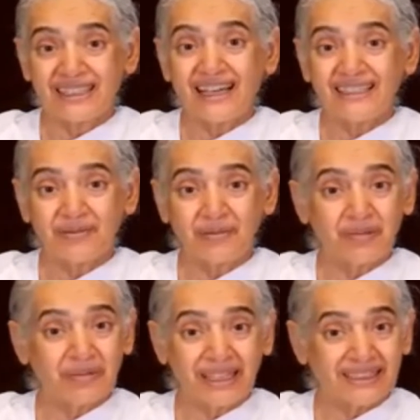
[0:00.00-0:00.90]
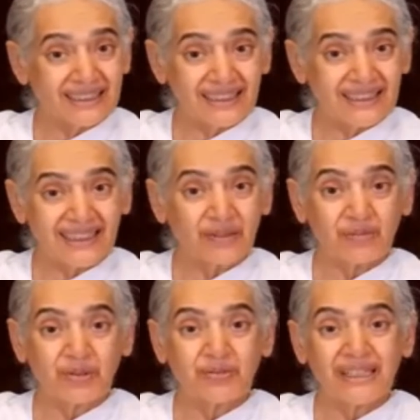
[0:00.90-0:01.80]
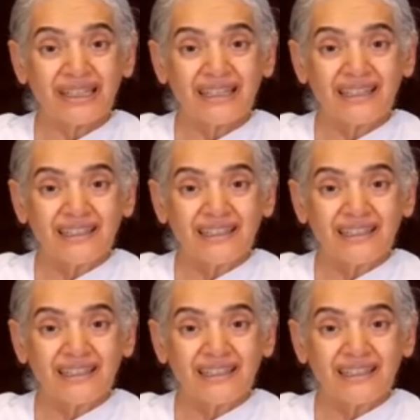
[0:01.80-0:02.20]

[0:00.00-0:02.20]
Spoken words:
that. Maybe I didn't hear properly.